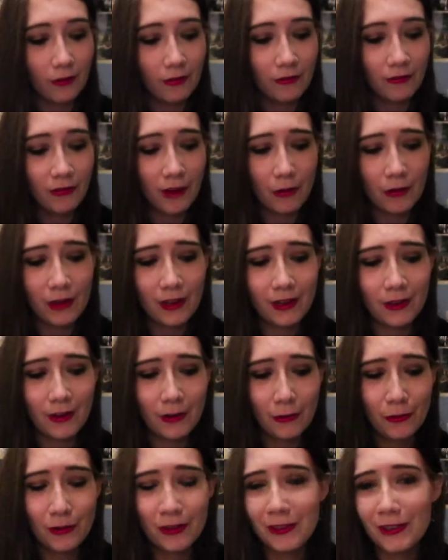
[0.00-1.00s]
very
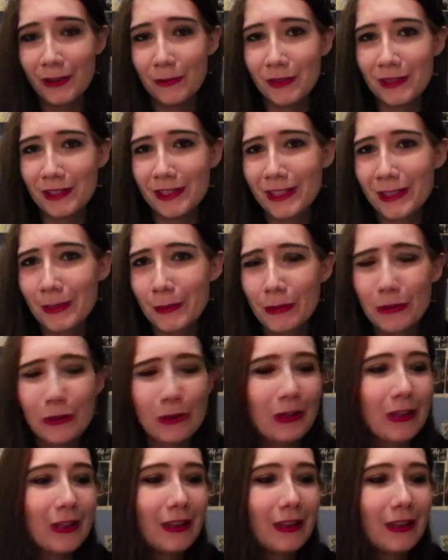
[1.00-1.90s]
irre irresistible